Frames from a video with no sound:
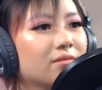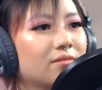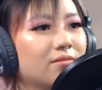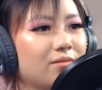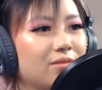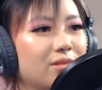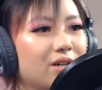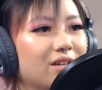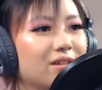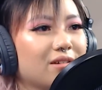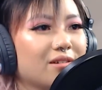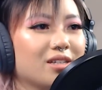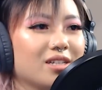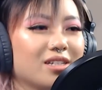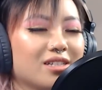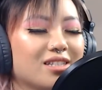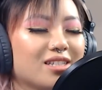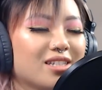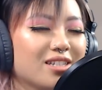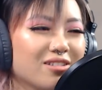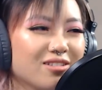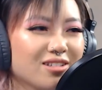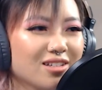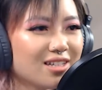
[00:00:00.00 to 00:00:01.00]
But
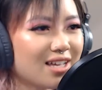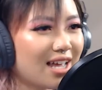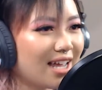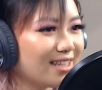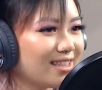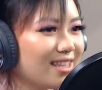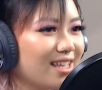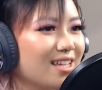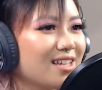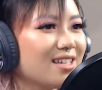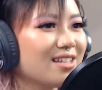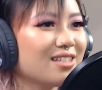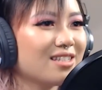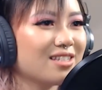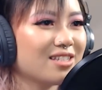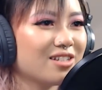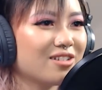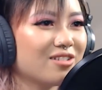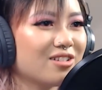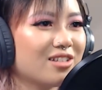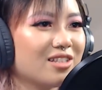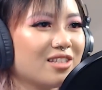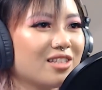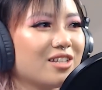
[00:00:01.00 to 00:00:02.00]
I think it's
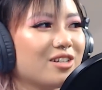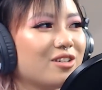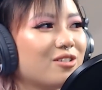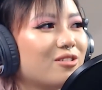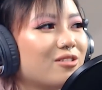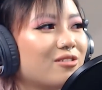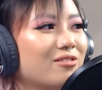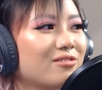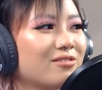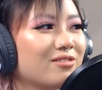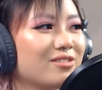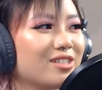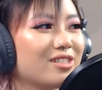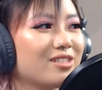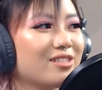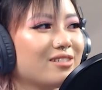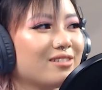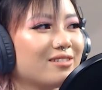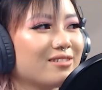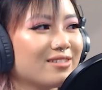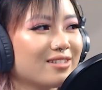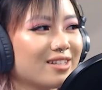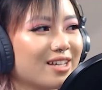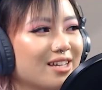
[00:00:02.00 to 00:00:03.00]
still a little,
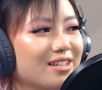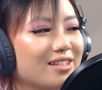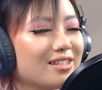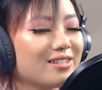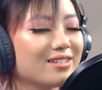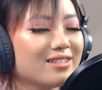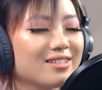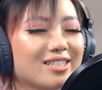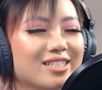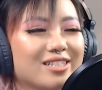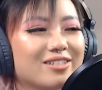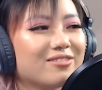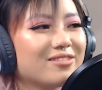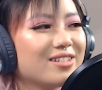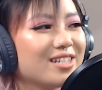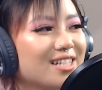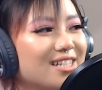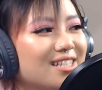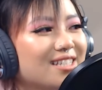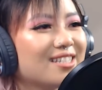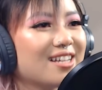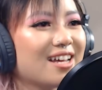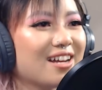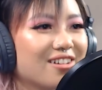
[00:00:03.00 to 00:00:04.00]
like, still needs
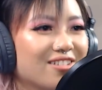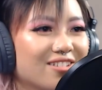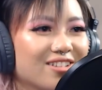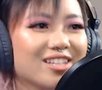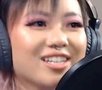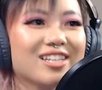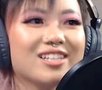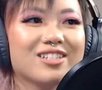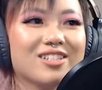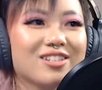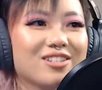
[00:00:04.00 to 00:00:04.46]
settling to do.